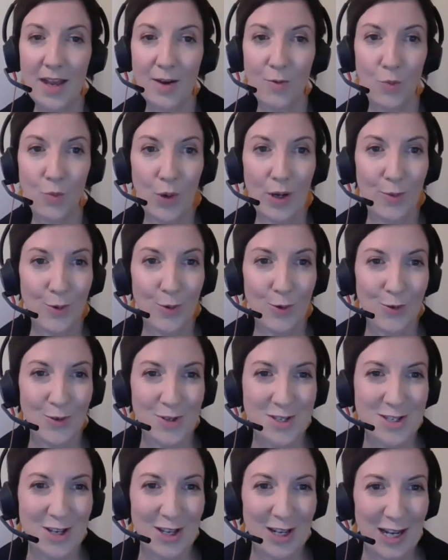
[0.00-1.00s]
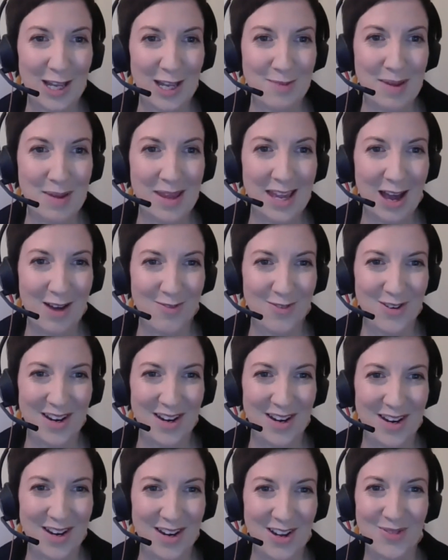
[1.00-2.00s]
and we will certainly be
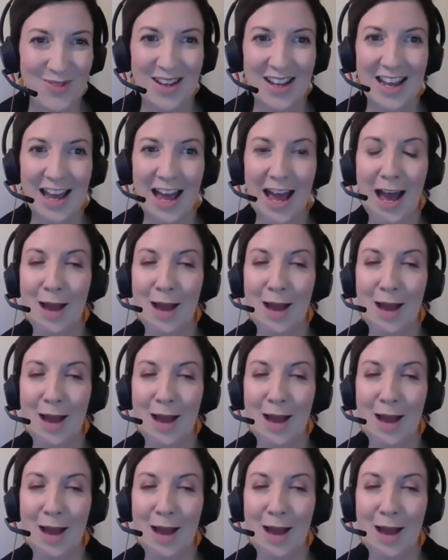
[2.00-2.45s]
covering off